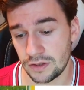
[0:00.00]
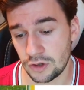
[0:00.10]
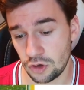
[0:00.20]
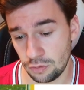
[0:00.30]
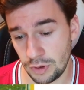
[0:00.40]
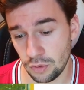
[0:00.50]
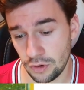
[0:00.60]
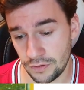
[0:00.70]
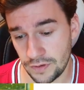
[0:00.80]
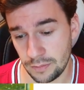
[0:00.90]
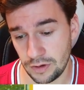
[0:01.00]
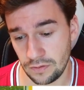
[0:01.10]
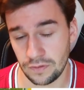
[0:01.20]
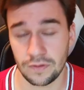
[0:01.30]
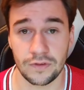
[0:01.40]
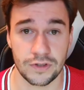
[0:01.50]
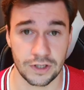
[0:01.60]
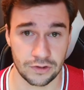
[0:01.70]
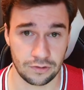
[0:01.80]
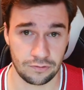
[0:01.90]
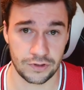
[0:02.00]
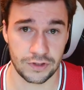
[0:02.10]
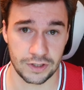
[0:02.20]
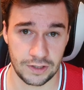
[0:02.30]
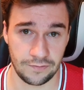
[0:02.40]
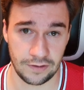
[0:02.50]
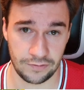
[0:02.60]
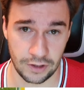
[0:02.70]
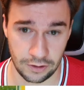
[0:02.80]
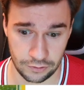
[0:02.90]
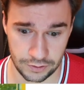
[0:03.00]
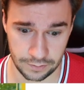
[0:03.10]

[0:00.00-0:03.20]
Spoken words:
could be worth about $665,